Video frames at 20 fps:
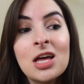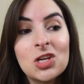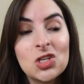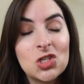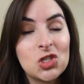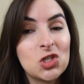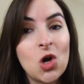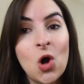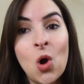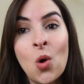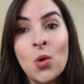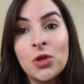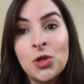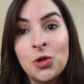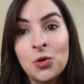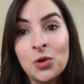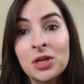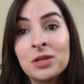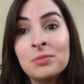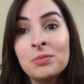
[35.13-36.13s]
so
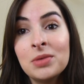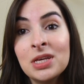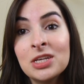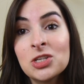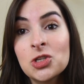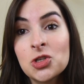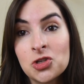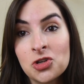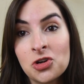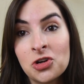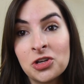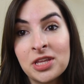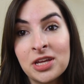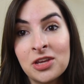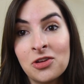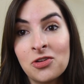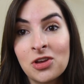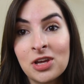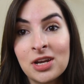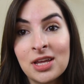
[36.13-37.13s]
you can be sure that
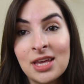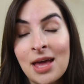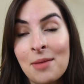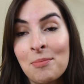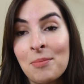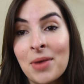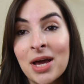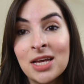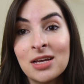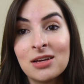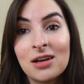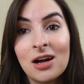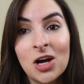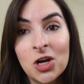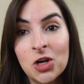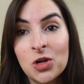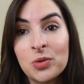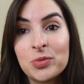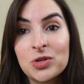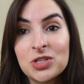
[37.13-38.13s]
you're gonna get my
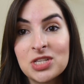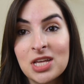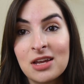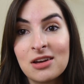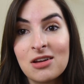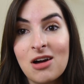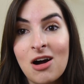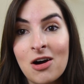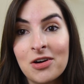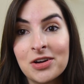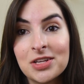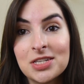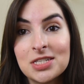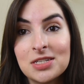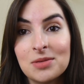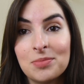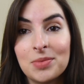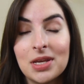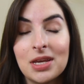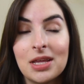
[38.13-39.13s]
100% honest
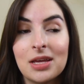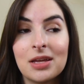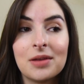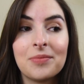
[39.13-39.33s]
opinion.